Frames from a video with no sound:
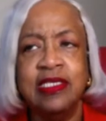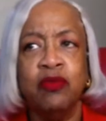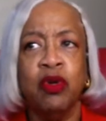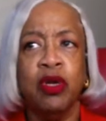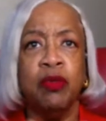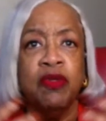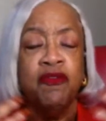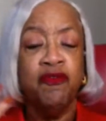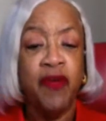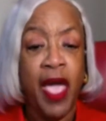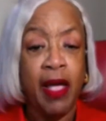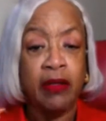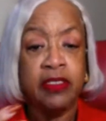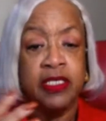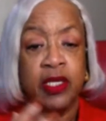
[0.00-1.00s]
and working with
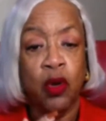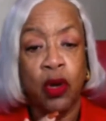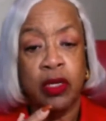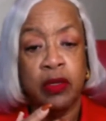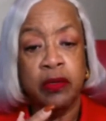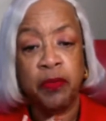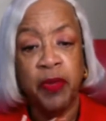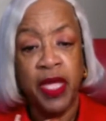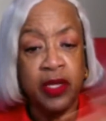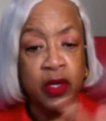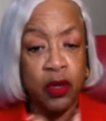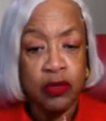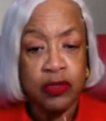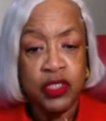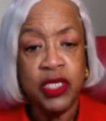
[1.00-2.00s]
faculty on
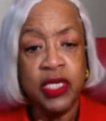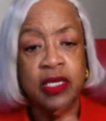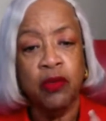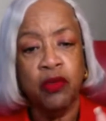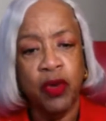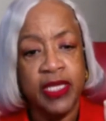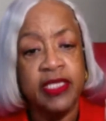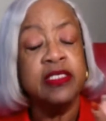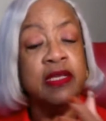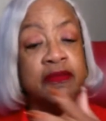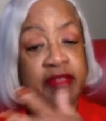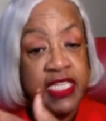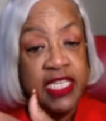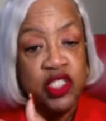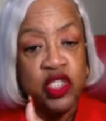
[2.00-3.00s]
pedagogy, ways of
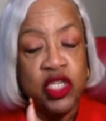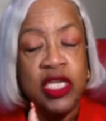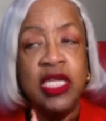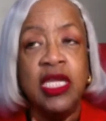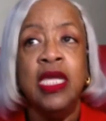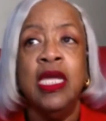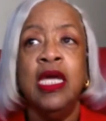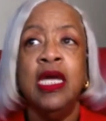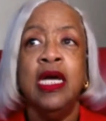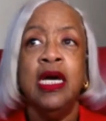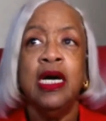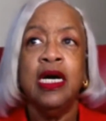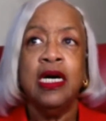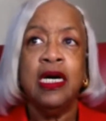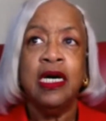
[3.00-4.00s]
teaching.
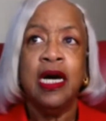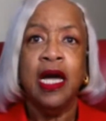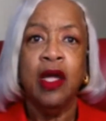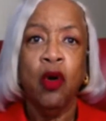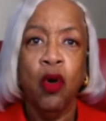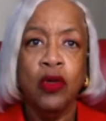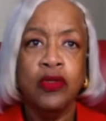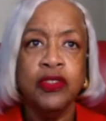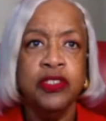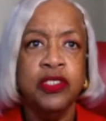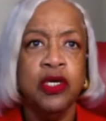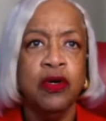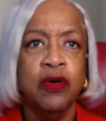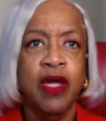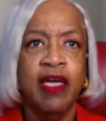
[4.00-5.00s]
I
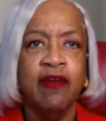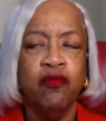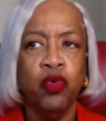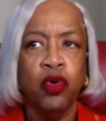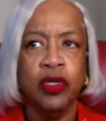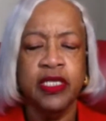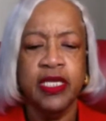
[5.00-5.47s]
also have worked